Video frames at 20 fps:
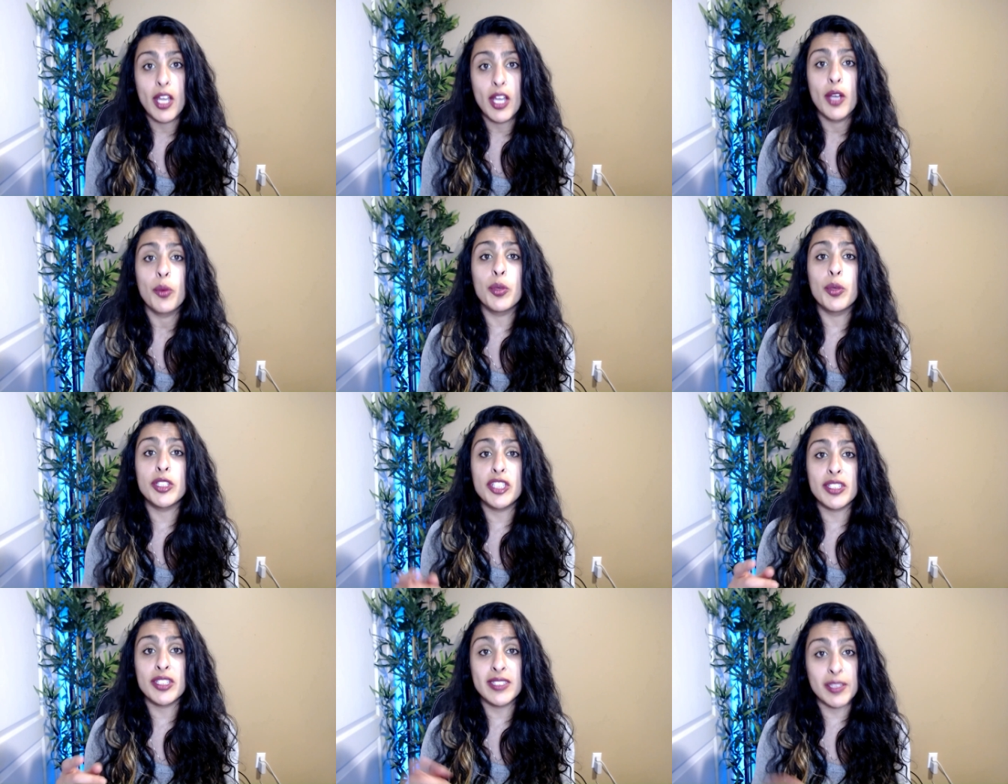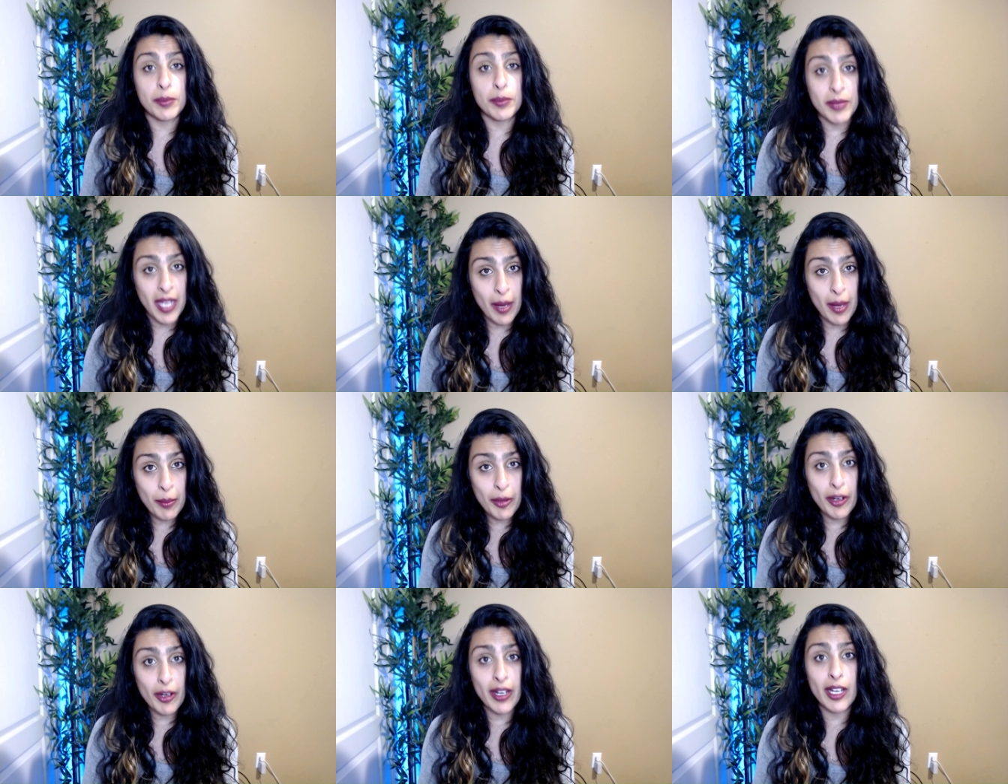which is
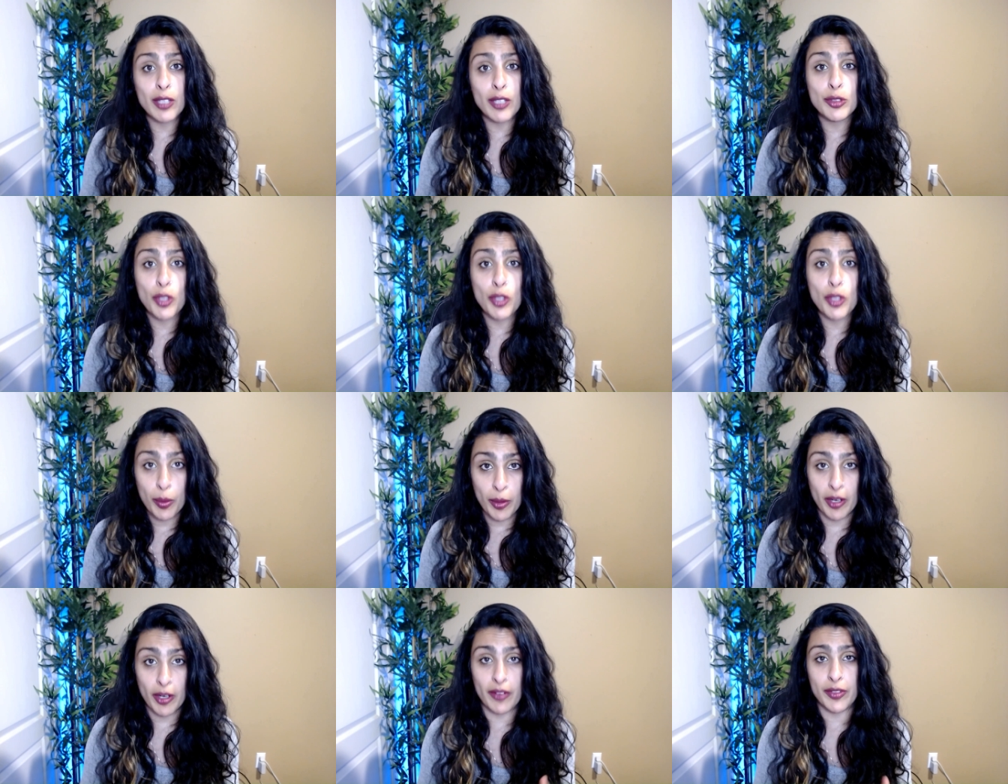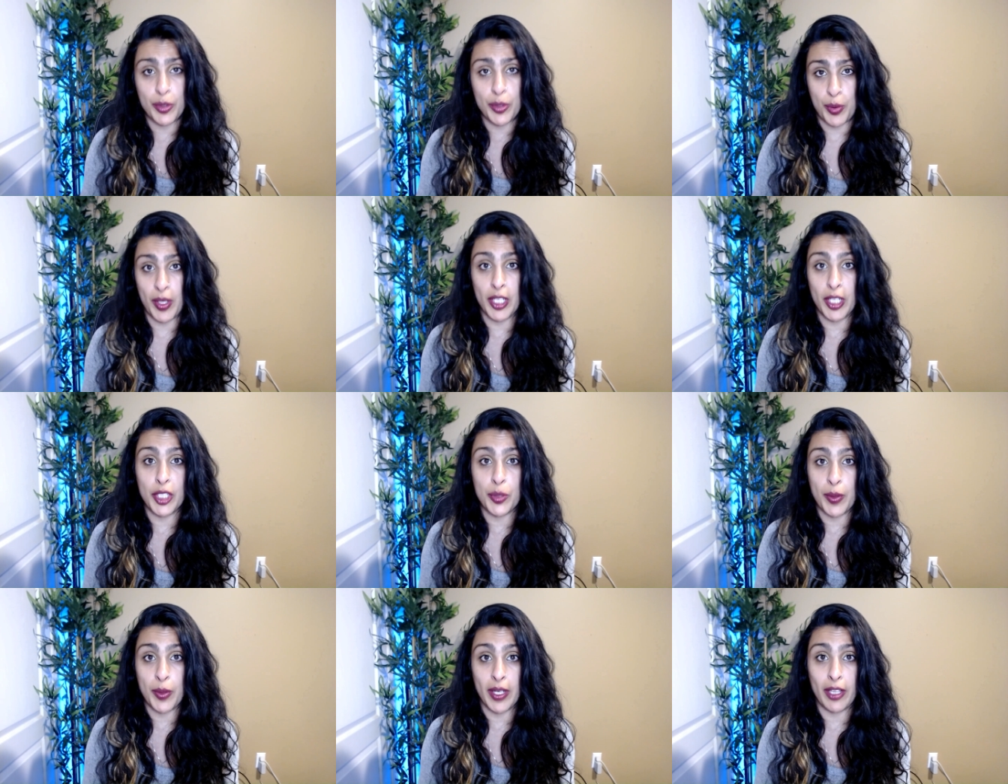September and October of twenty
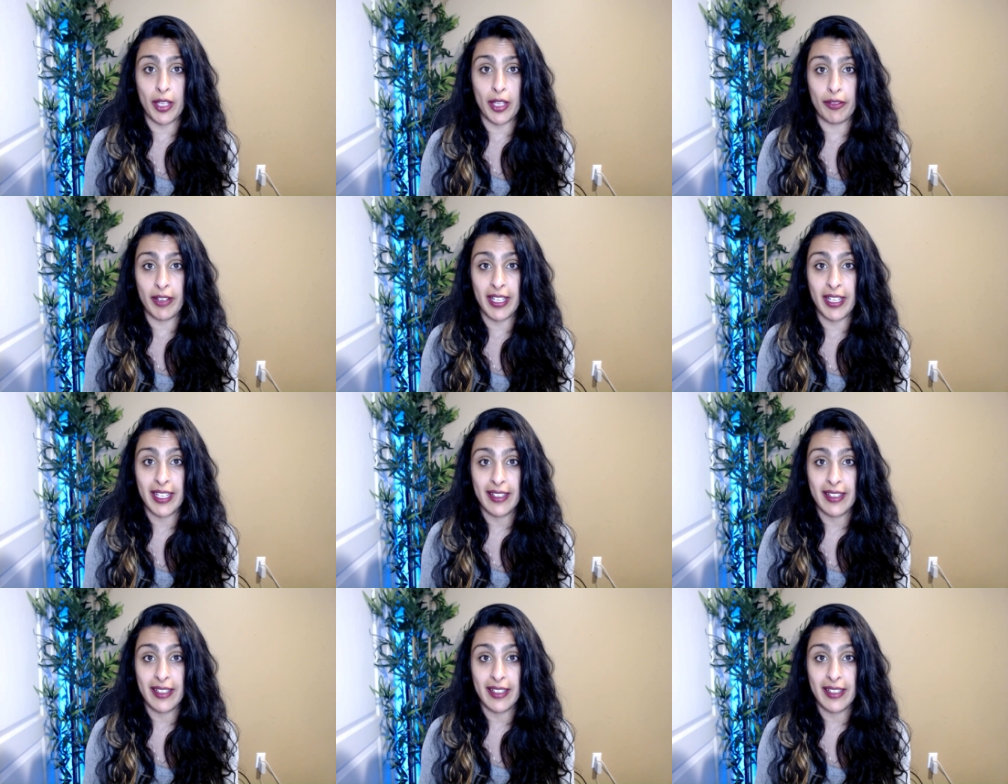twenty-three.